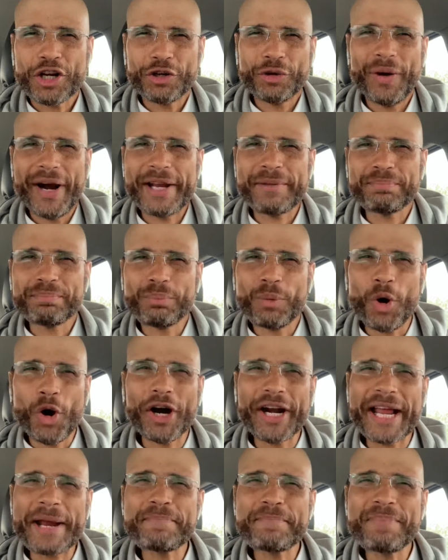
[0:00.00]
Great
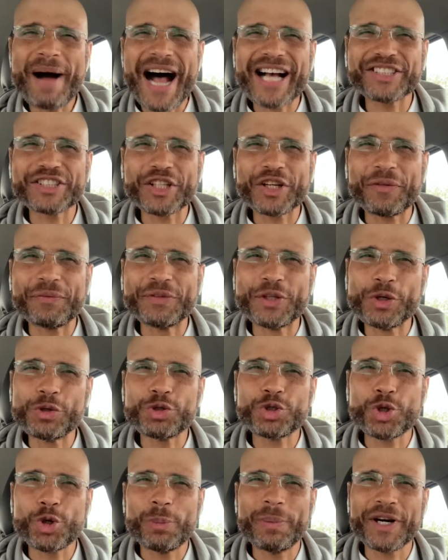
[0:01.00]
morning, positive
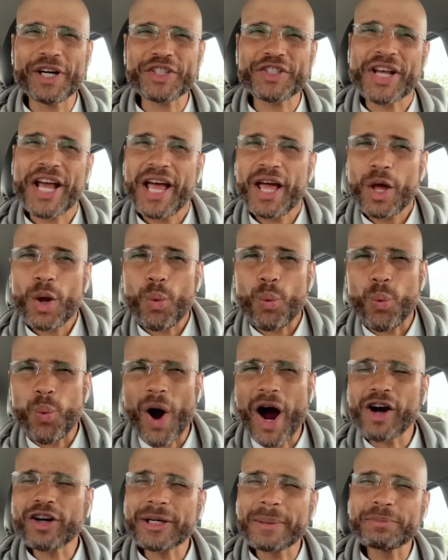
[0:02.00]
YouTubers.
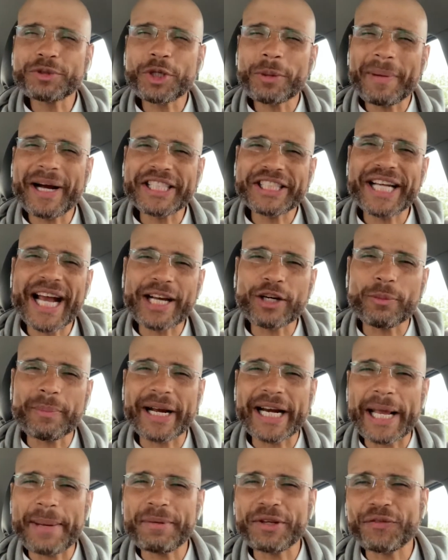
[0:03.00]
Welcome to my channel.
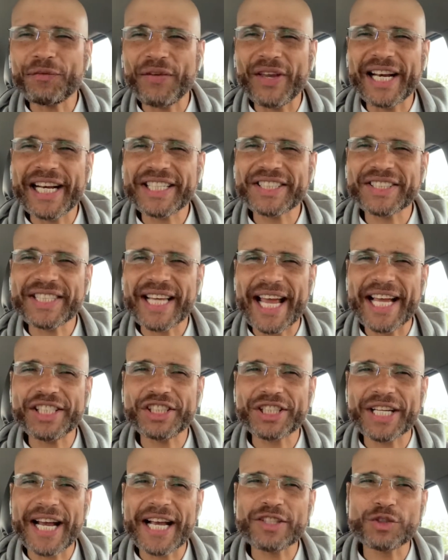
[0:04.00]
My name is Felix
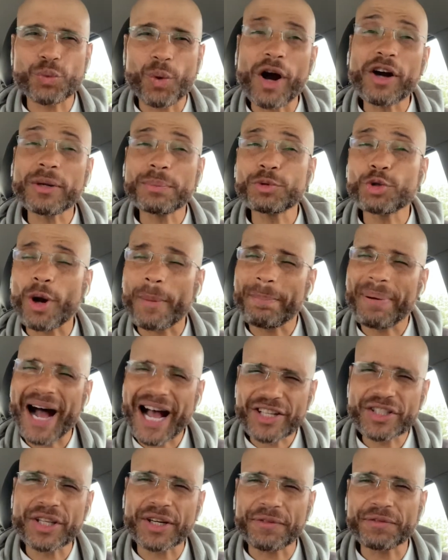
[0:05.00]
Sanchez. Welcome to a
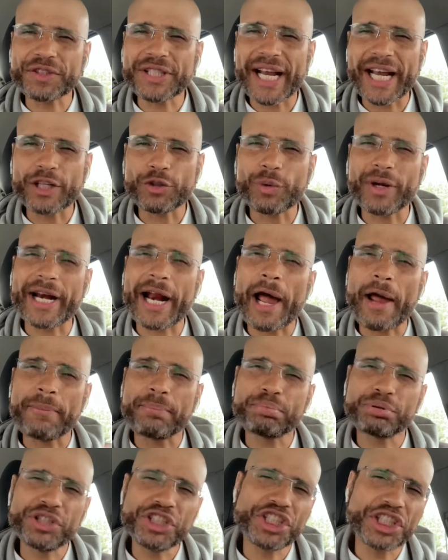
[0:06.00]
positive channel, and I
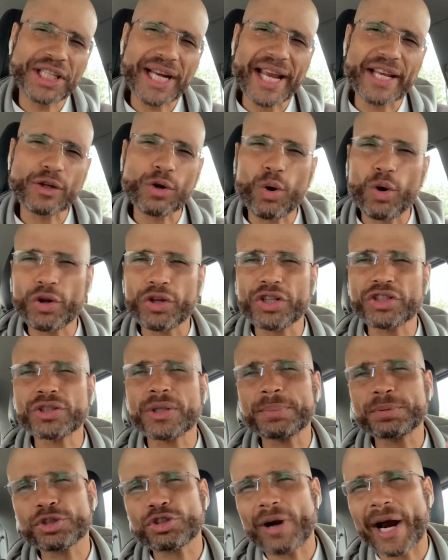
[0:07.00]
appreciate all the
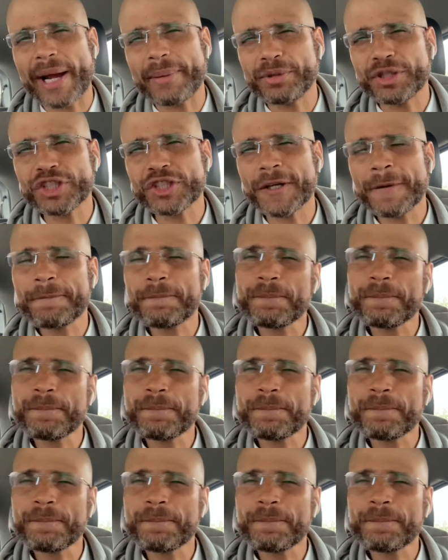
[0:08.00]
subscribers.